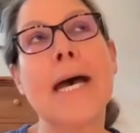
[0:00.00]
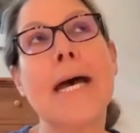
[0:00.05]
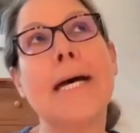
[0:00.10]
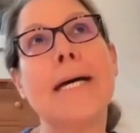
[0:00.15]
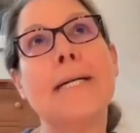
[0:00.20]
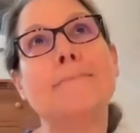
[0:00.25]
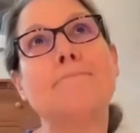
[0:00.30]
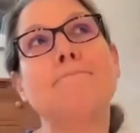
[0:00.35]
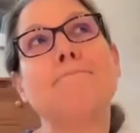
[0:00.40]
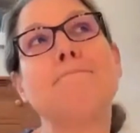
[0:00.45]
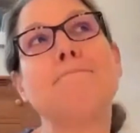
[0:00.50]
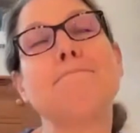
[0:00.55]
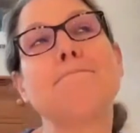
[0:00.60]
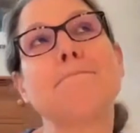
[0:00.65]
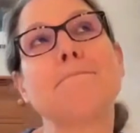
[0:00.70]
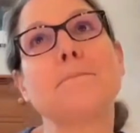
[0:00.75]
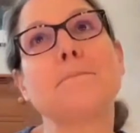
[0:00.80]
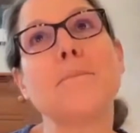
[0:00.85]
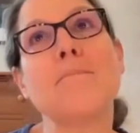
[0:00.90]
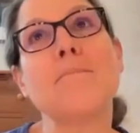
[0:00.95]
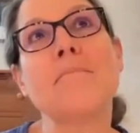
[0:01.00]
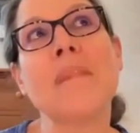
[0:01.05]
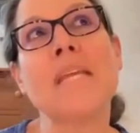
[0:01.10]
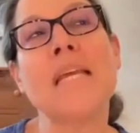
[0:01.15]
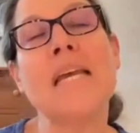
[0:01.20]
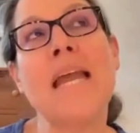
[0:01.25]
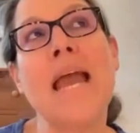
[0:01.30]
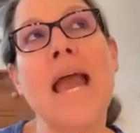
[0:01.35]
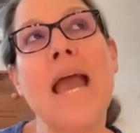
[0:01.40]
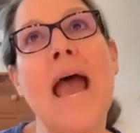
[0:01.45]

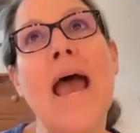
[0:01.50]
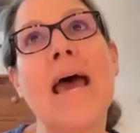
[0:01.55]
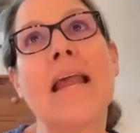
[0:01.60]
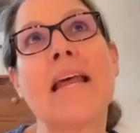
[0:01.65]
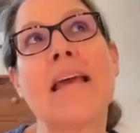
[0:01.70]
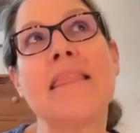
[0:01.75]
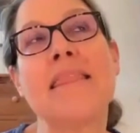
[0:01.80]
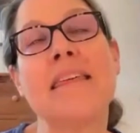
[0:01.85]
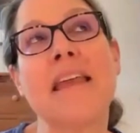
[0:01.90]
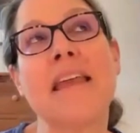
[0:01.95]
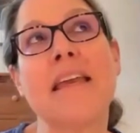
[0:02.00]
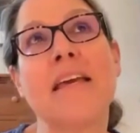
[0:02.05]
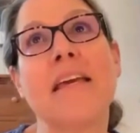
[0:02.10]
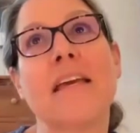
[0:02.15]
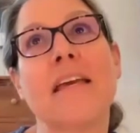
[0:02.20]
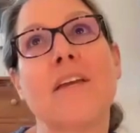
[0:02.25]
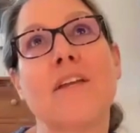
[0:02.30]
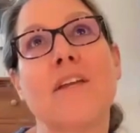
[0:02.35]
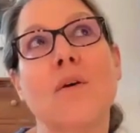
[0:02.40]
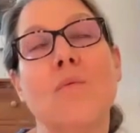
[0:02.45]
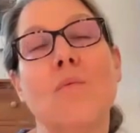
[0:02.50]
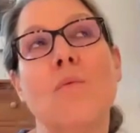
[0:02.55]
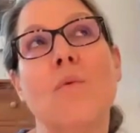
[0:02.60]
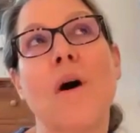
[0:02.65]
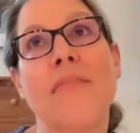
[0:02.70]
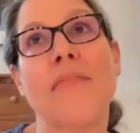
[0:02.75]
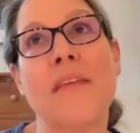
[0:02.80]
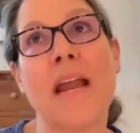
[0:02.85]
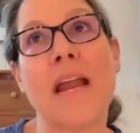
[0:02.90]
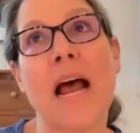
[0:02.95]
And I think,
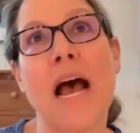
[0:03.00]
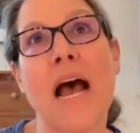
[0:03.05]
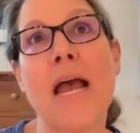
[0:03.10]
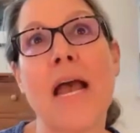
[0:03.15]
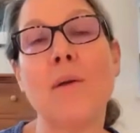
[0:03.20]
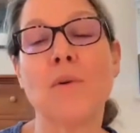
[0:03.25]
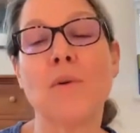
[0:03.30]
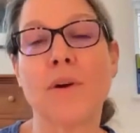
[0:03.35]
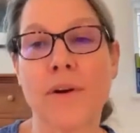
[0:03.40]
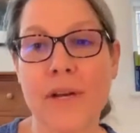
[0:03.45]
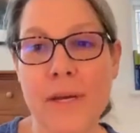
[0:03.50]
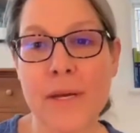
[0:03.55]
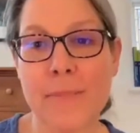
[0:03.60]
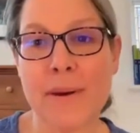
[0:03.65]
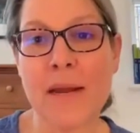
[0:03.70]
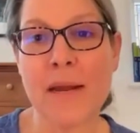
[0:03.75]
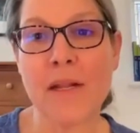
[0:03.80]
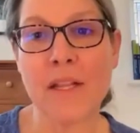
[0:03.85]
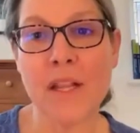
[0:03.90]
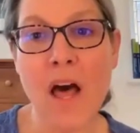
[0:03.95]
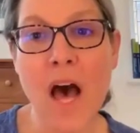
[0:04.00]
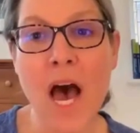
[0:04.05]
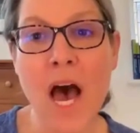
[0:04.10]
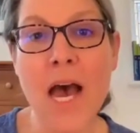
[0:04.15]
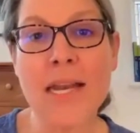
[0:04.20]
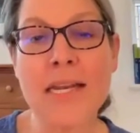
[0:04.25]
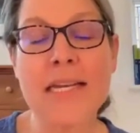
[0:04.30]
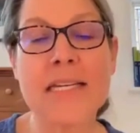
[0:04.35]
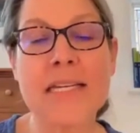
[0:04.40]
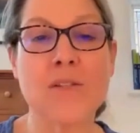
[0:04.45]
one that I worry about a
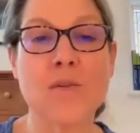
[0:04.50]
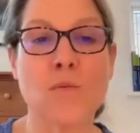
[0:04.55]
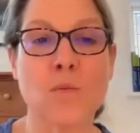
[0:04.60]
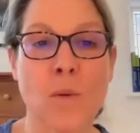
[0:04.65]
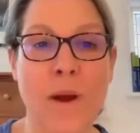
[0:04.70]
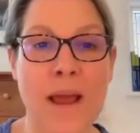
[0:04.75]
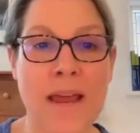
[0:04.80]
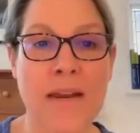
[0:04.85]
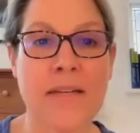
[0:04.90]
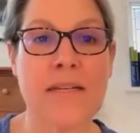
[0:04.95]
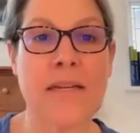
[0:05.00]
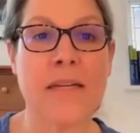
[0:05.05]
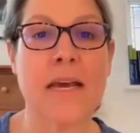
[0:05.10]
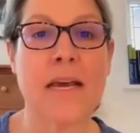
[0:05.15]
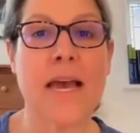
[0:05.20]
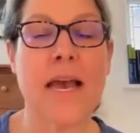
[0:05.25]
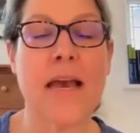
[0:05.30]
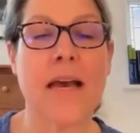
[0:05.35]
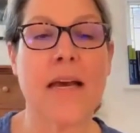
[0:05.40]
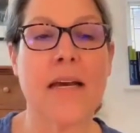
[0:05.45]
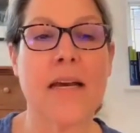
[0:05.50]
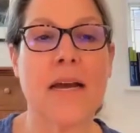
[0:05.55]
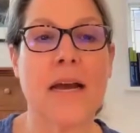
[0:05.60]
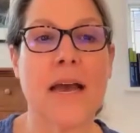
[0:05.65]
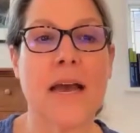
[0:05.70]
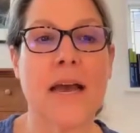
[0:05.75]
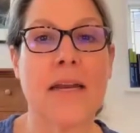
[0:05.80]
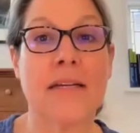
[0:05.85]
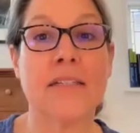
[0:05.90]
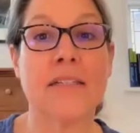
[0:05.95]
lot is when
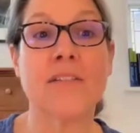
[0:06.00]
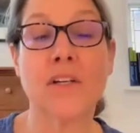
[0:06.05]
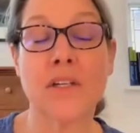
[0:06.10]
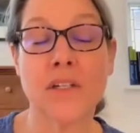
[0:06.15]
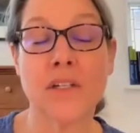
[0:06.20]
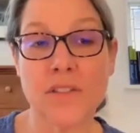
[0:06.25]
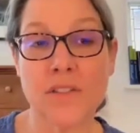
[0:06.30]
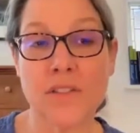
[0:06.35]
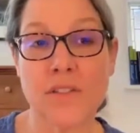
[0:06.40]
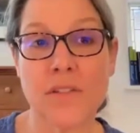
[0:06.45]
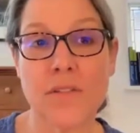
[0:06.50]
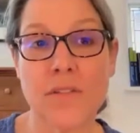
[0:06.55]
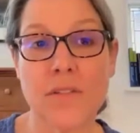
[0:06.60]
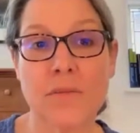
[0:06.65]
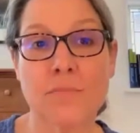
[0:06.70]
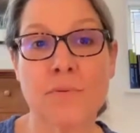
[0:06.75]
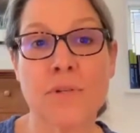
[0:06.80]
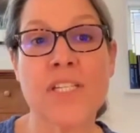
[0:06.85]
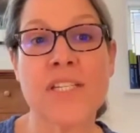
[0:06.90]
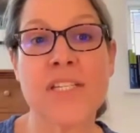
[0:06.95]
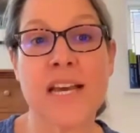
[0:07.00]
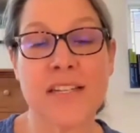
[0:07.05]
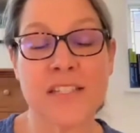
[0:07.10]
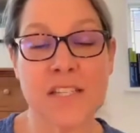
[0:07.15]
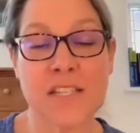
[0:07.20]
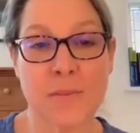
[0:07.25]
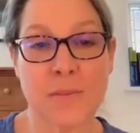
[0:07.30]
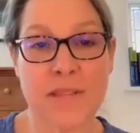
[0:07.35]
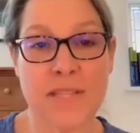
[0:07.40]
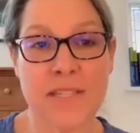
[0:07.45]
an adult
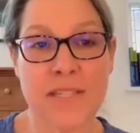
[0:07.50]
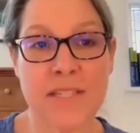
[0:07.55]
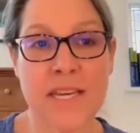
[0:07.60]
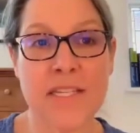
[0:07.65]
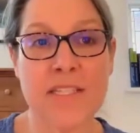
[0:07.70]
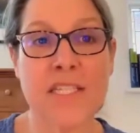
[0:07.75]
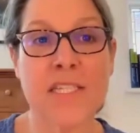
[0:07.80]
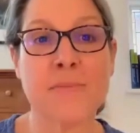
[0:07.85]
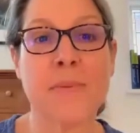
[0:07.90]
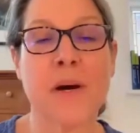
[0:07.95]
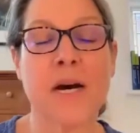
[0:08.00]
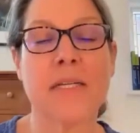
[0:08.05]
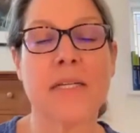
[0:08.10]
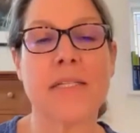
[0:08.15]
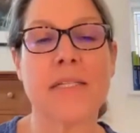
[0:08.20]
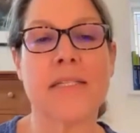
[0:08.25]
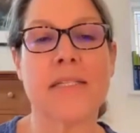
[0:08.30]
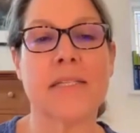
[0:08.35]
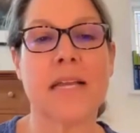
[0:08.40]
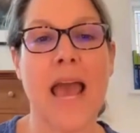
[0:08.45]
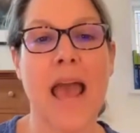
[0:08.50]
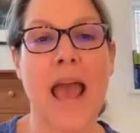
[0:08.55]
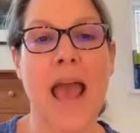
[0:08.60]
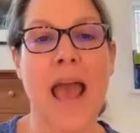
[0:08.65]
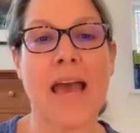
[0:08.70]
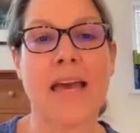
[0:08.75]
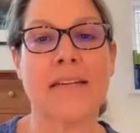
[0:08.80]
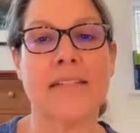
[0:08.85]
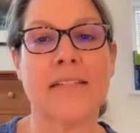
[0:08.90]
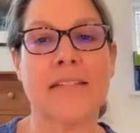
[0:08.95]
presents with skin spots
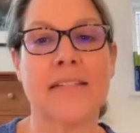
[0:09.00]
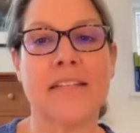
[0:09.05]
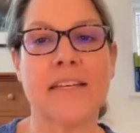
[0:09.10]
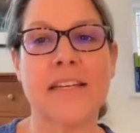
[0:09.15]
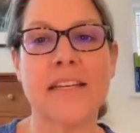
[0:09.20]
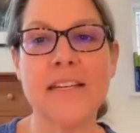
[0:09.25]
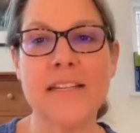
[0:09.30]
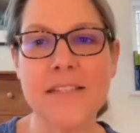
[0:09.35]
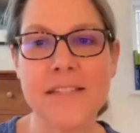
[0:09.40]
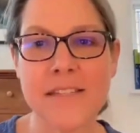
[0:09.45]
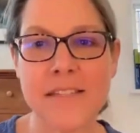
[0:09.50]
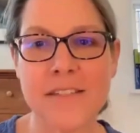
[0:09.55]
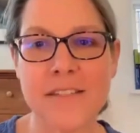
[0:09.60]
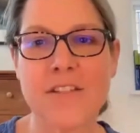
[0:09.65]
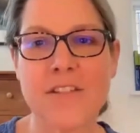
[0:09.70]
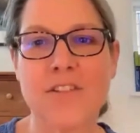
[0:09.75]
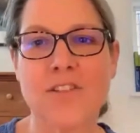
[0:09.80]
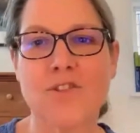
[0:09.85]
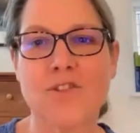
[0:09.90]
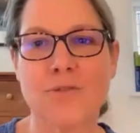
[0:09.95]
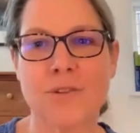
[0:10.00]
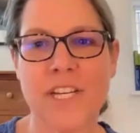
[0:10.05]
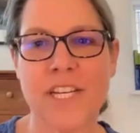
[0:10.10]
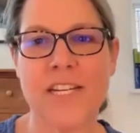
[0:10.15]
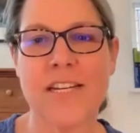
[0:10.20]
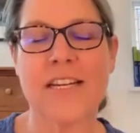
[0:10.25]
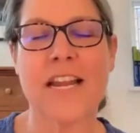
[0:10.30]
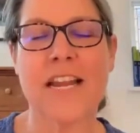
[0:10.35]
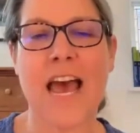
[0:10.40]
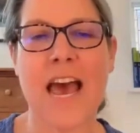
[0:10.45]
and isn't
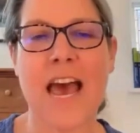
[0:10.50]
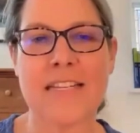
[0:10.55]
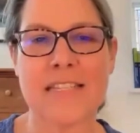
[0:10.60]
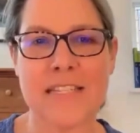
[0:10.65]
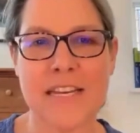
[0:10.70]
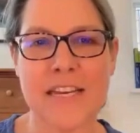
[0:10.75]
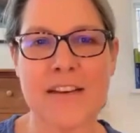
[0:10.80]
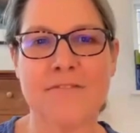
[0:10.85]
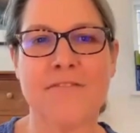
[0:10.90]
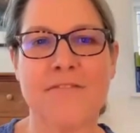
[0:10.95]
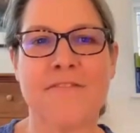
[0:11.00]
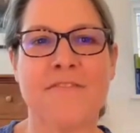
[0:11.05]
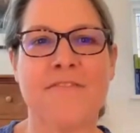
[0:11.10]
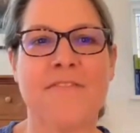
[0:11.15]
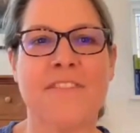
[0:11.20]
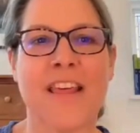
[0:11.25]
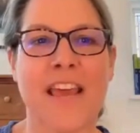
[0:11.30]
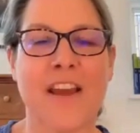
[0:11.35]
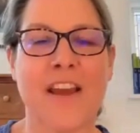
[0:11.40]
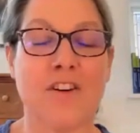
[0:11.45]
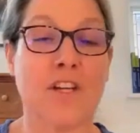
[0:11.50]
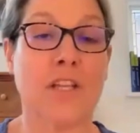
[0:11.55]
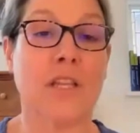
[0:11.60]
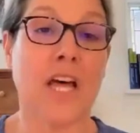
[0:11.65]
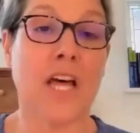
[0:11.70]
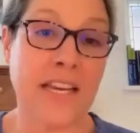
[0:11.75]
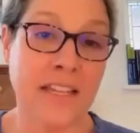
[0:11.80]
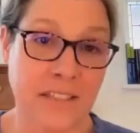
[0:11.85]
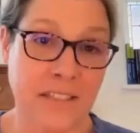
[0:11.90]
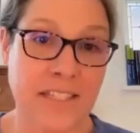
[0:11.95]
treated as if they are
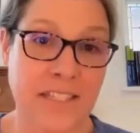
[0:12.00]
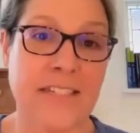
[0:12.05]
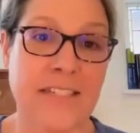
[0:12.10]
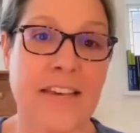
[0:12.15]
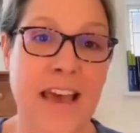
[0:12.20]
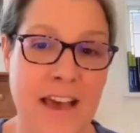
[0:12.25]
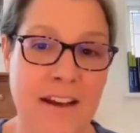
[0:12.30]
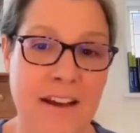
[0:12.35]
likely to